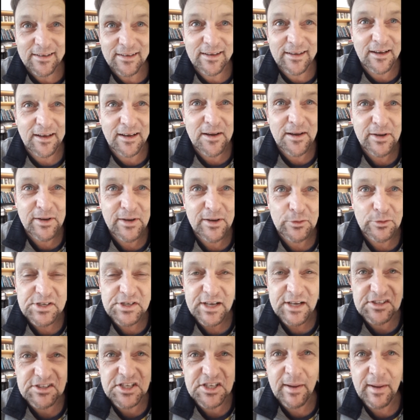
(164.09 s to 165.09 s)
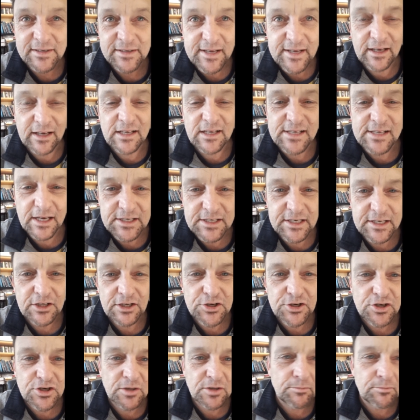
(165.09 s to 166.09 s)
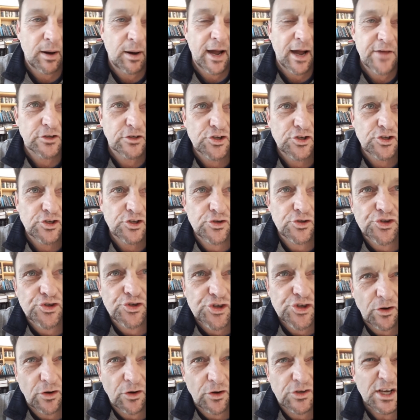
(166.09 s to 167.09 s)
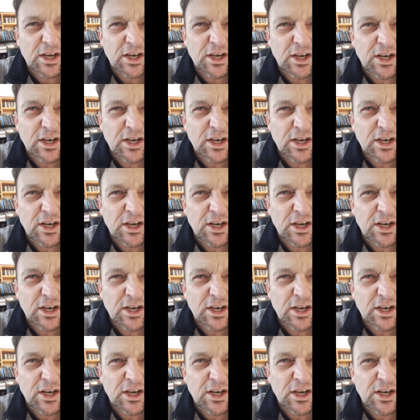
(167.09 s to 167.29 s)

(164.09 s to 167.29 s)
It was Nelson Mandela's idea to combine the two songs.